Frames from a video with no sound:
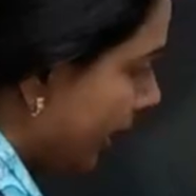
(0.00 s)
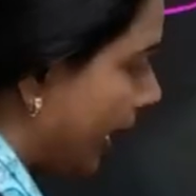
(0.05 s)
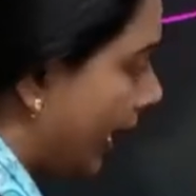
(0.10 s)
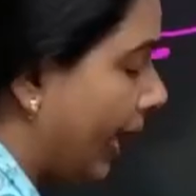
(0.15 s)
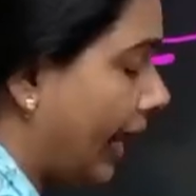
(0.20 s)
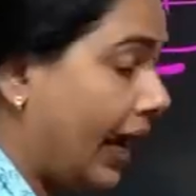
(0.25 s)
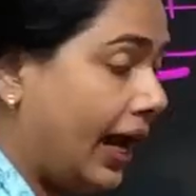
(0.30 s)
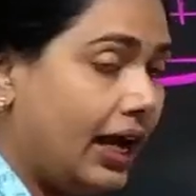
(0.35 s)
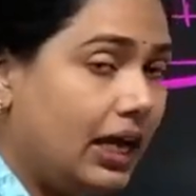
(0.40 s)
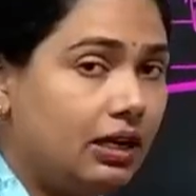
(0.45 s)

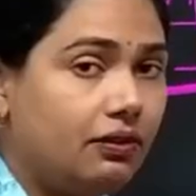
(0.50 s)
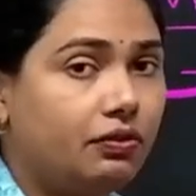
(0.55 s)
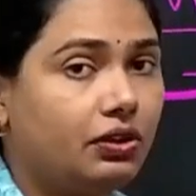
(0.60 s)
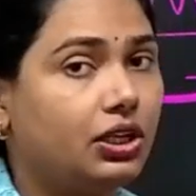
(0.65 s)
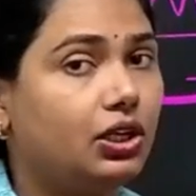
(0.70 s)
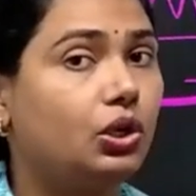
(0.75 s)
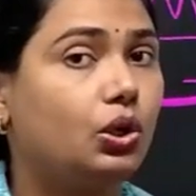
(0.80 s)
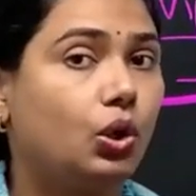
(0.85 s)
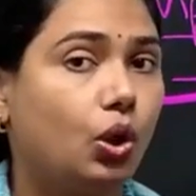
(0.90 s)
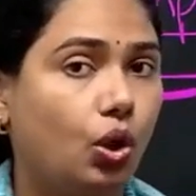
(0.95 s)
and we
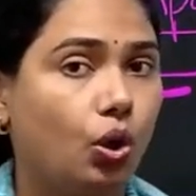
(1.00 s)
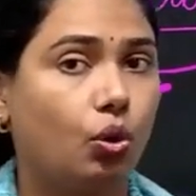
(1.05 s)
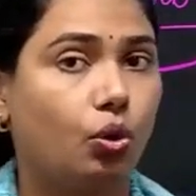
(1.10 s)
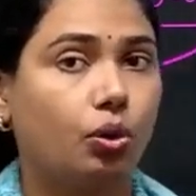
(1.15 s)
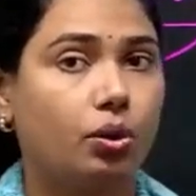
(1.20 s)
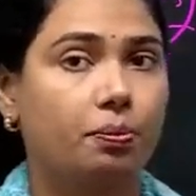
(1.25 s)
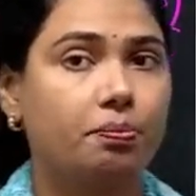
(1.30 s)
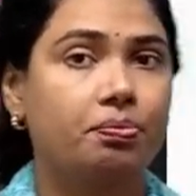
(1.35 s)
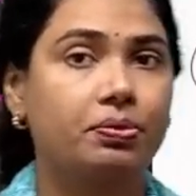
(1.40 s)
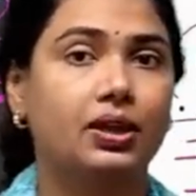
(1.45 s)
know
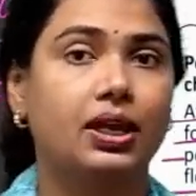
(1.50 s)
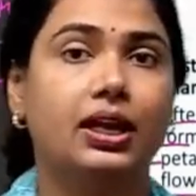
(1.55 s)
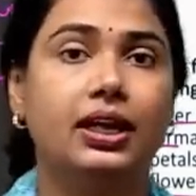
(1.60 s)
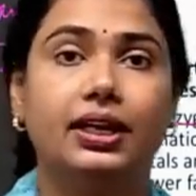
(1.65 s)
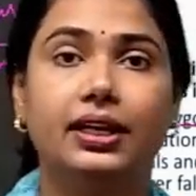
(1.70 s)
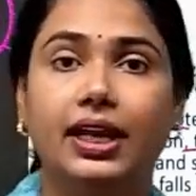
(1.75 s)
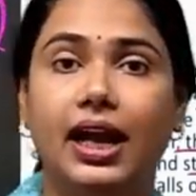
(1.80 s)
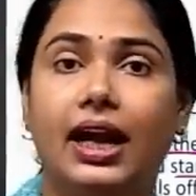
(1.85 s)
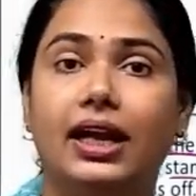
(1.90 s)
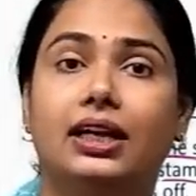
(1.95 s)

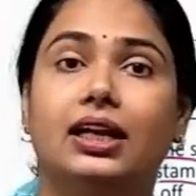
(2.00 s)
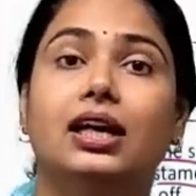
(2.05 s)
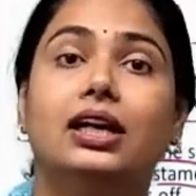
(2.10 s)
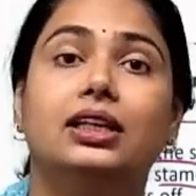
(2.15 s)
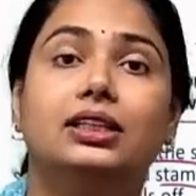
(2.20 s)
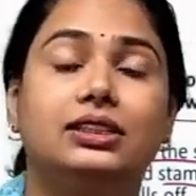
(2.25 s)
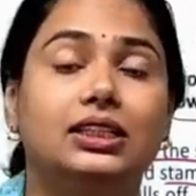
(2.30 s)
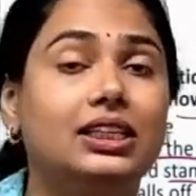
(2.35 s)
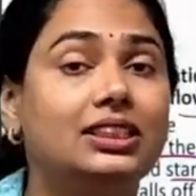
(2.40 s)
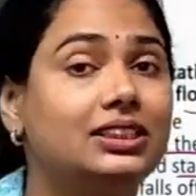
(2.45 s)
that
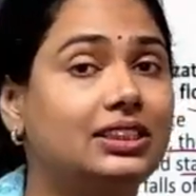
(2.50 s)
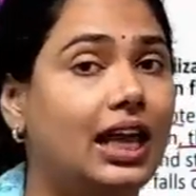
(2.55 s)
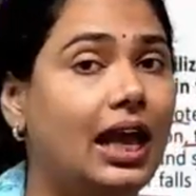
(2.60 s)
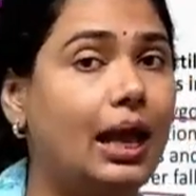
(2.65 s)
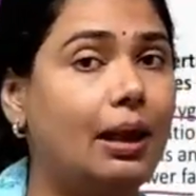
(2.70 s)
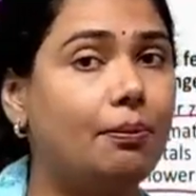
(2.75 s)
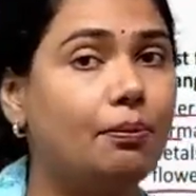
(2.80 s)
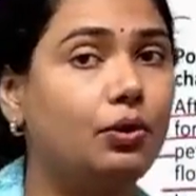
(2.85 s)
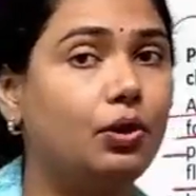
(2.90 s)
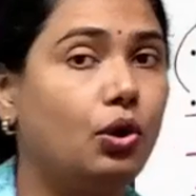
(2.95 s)
this
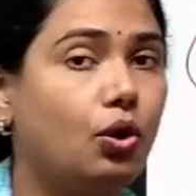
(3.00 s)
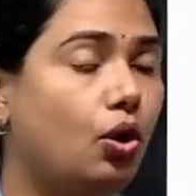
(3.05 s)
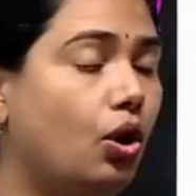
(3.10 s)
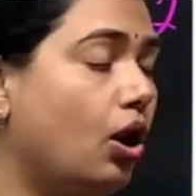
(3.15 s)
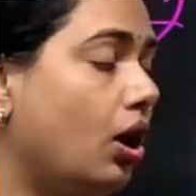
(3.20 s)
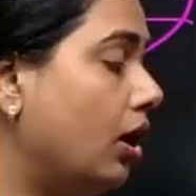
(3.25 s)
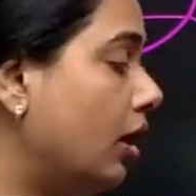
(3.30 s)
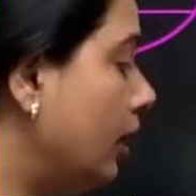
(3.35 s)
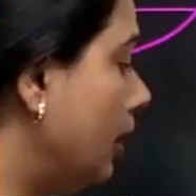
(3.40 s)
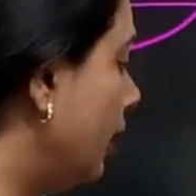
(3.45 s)
embryo
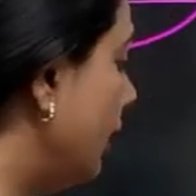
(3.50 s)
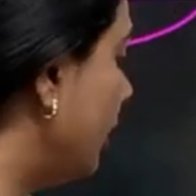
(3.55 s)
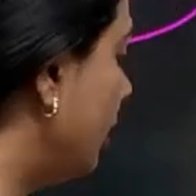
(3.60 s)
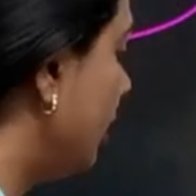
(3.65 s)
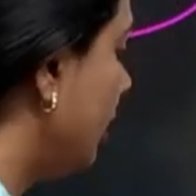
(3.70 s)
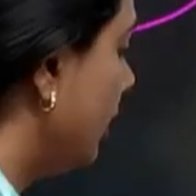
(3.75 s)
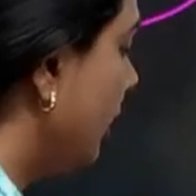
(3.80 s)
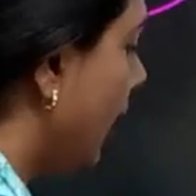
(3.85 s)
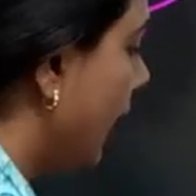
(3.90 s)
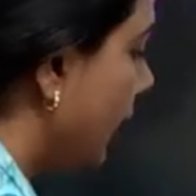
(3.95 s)

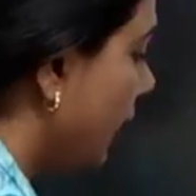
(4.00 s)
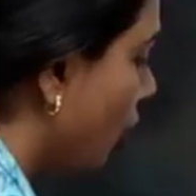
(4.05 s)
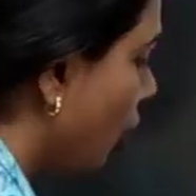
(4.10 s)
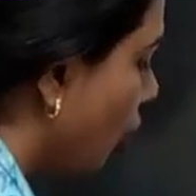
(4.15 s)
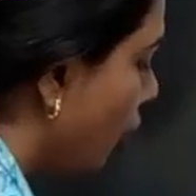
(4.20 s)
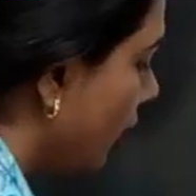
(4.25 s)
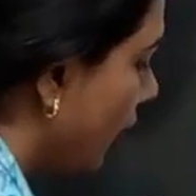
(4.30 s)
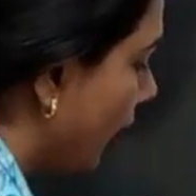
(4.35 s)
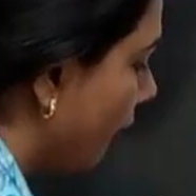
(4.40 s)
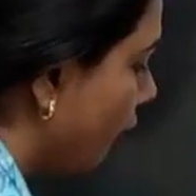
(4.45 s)
later on
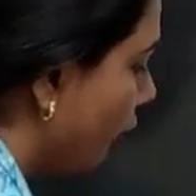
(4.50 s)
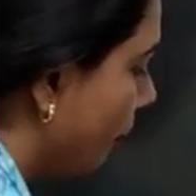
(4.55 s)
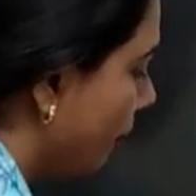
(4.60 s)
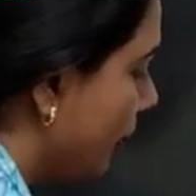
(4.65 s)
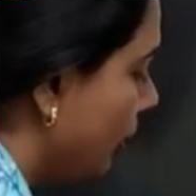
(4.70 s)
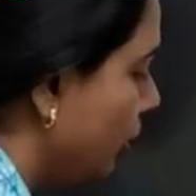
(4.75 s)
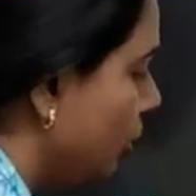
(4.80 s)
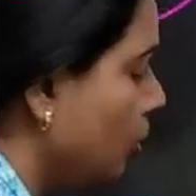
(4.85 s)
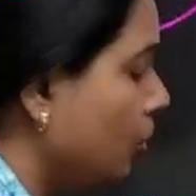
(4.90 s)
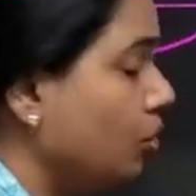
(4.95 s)
develop
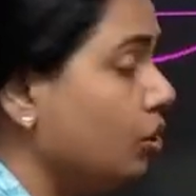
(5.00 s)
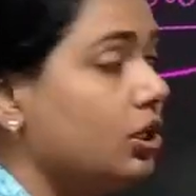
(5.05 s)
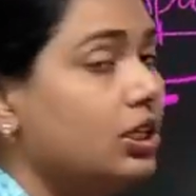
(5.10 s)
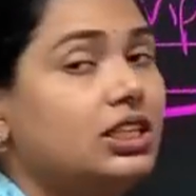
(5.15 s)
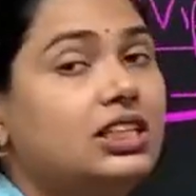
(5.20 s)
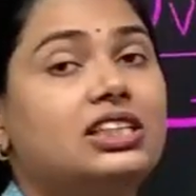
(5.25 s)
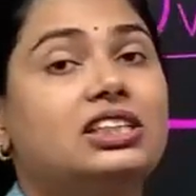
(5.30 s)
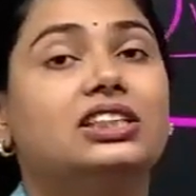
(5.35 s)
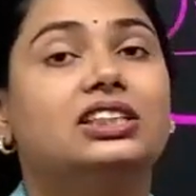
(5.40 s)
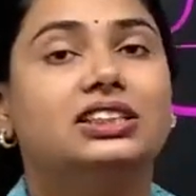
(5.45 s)
into
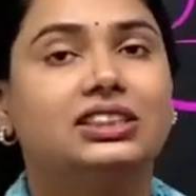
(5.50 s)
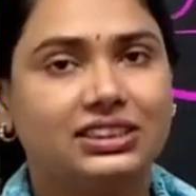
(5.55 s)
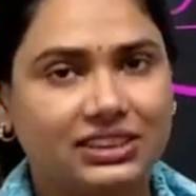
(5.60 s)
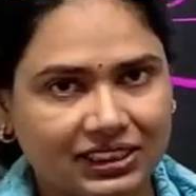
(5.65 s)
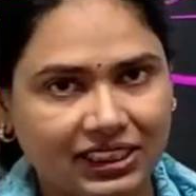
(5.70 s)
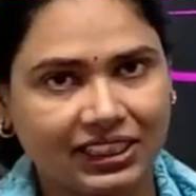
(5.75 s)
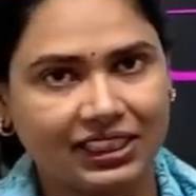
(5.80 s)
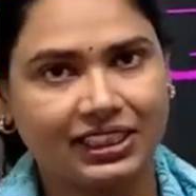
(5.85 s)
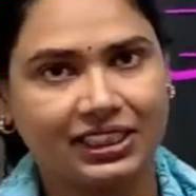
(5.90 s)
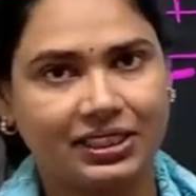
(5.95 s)

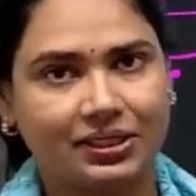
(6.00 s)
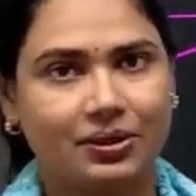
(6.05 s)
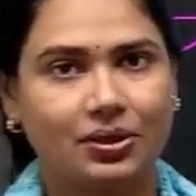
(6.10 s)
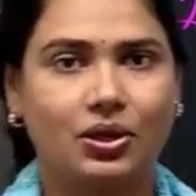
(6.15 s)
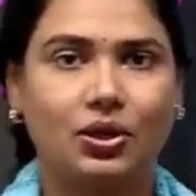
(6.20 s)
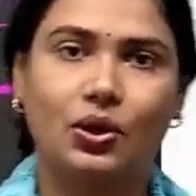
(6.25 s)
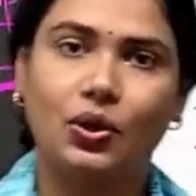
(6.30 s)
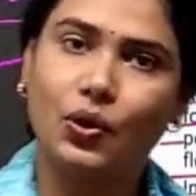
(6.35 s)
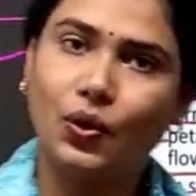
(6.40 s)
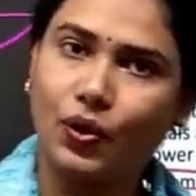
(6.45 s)
seed.
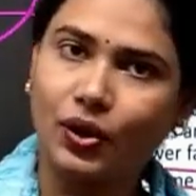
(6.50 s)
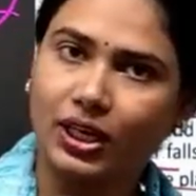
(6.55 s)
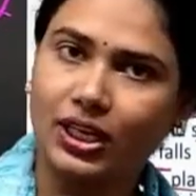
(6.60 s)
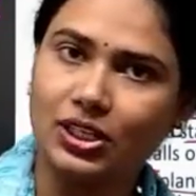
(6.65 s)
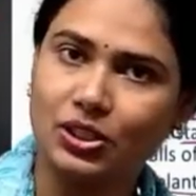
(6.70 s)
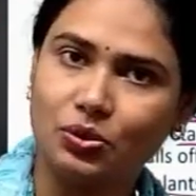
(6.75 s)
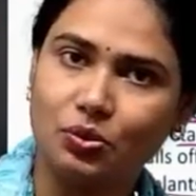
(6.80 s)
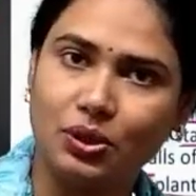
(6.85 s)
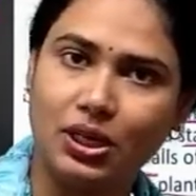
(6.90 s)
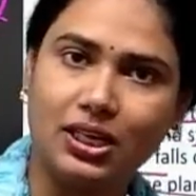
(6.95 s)
Okay
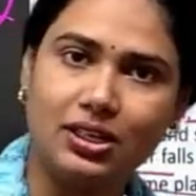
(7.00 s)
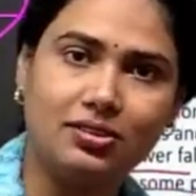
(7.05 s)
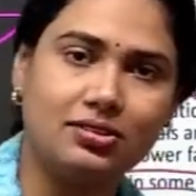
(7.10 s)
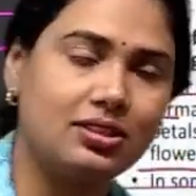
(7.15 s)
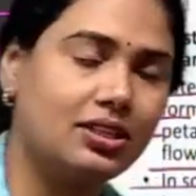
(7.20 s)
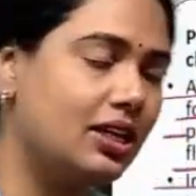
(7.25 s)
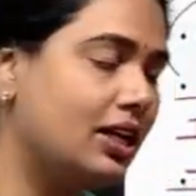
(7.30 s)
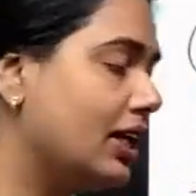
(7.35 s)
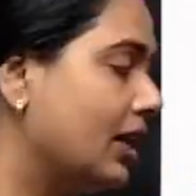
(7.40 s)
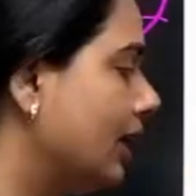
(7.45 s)
students,
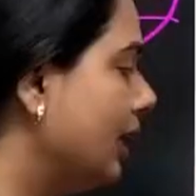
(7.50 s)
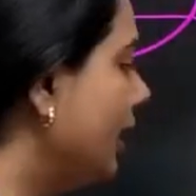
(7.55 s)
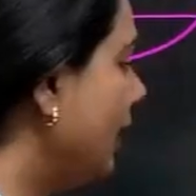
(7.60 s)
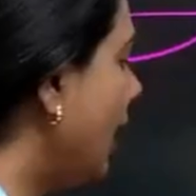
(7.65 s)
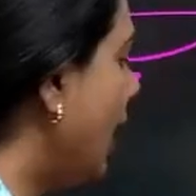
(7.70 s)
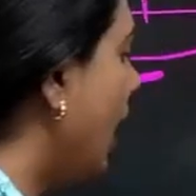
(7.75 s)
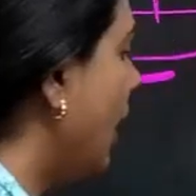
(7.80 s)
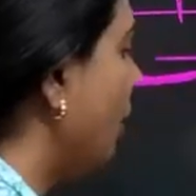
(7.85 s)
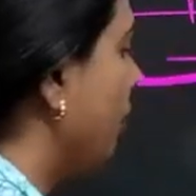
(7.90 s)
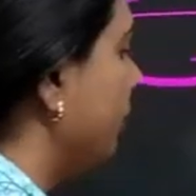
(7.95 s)

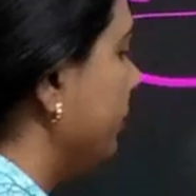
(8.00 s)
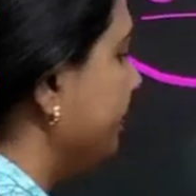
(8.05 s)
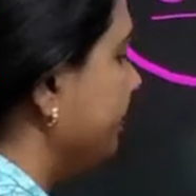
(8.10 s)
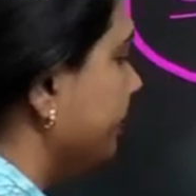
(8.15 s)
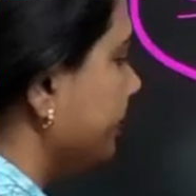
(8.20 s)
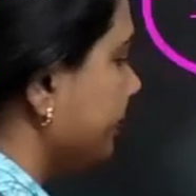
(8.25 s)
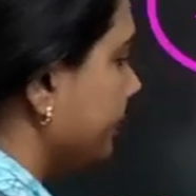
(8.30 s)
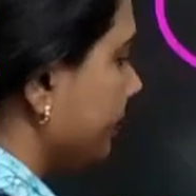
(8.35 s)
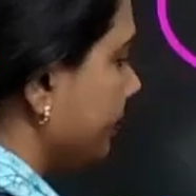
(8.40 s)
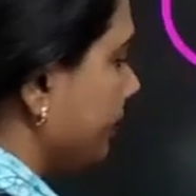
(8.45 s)
now
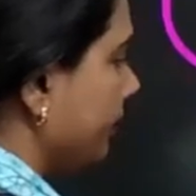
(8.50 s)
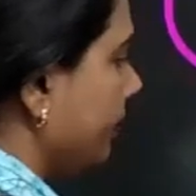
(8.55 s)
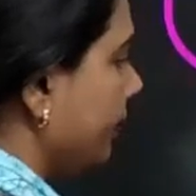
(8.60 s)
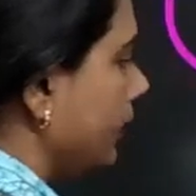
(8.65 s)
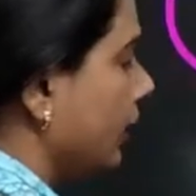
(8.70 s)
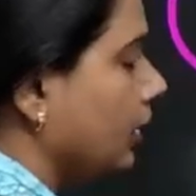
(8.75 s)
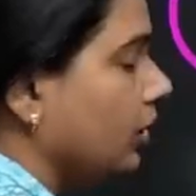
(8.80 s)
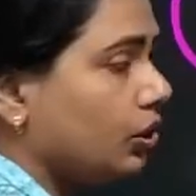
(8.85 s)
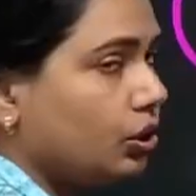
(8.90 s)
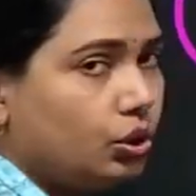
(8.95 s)

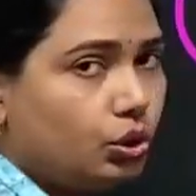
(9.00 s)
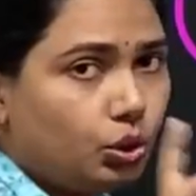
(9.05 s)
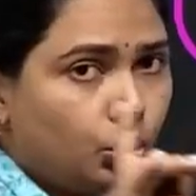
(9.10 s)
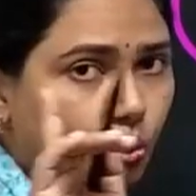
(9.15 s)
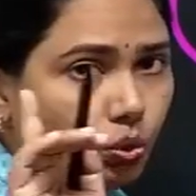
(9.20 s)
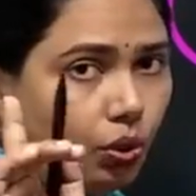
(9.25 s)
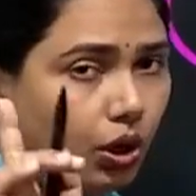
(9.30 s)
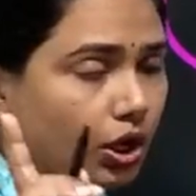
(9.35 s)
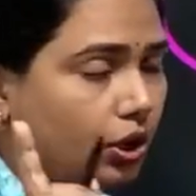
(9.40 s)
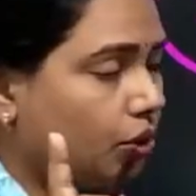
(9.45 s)
you
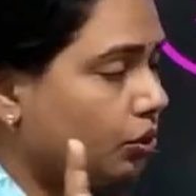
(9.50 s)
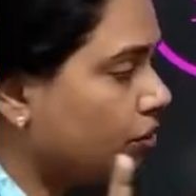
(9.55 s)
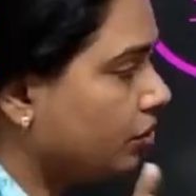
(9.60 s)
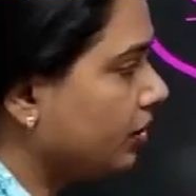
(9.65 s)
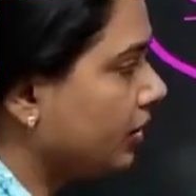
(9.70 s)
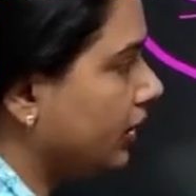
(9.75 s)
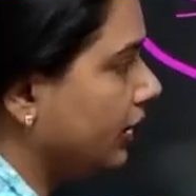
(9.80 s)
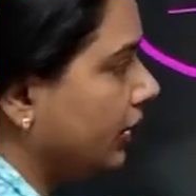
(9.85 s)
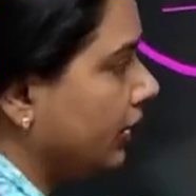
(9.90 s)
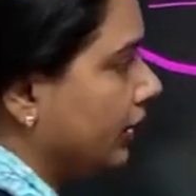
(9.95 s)
want to
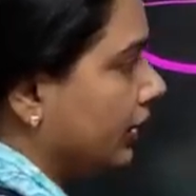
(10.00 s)
see